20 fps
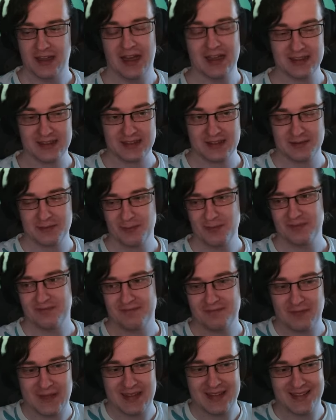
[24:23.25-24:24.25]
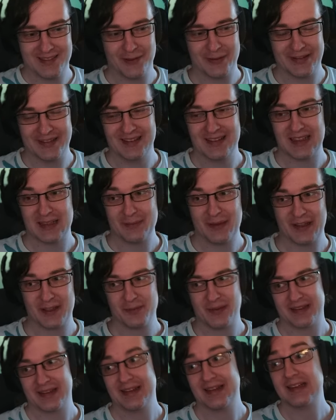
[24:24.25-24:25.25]
As not healing that
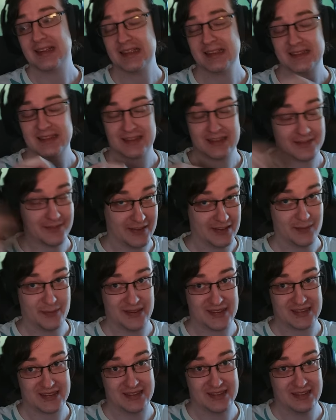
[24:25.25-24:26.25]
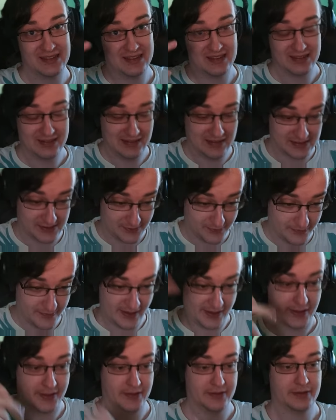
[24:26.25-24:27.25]
much, but increasing 20% healing, that's
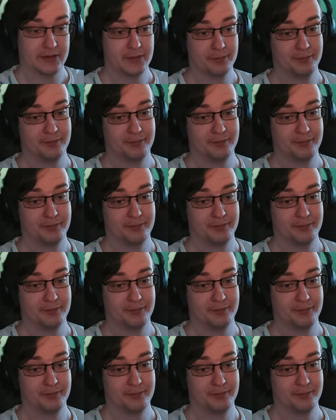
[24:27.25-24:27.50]
very good.